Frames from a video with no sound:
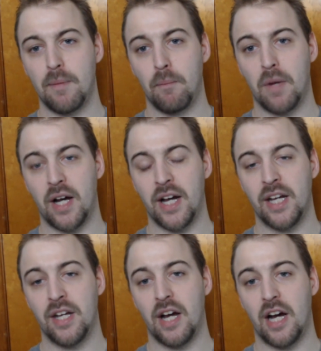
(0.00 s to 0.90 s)
mind,
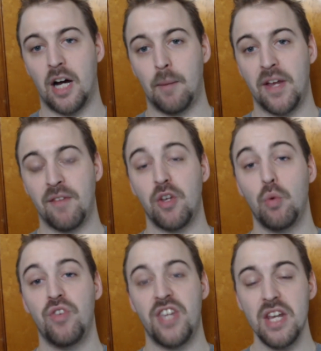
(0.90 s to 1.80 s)
if you
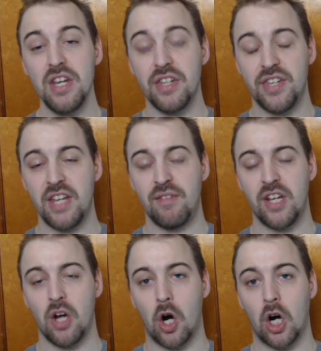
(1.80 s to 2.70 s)
didn't
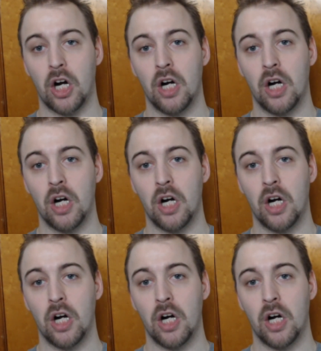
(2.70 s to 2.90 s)
DVR